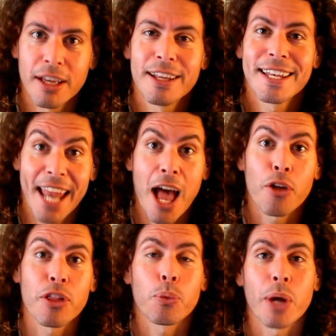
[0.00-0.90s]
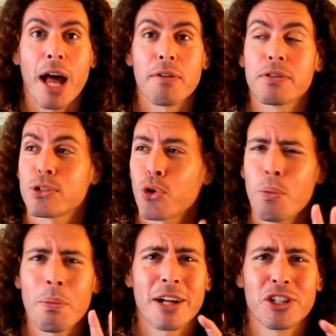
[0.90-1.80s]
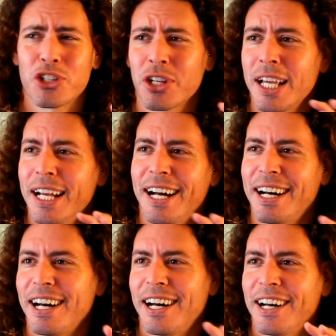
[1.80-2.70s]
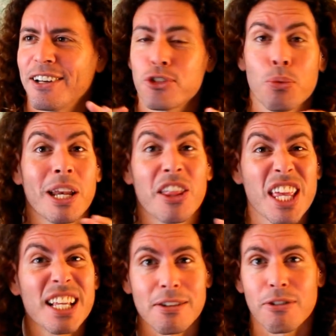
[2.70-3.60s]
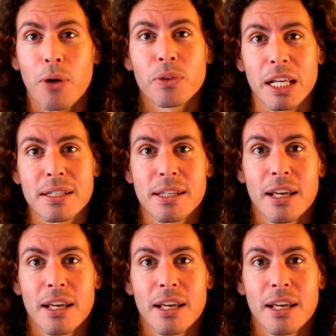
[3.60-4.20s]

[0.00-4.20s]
now that we have so many things around us.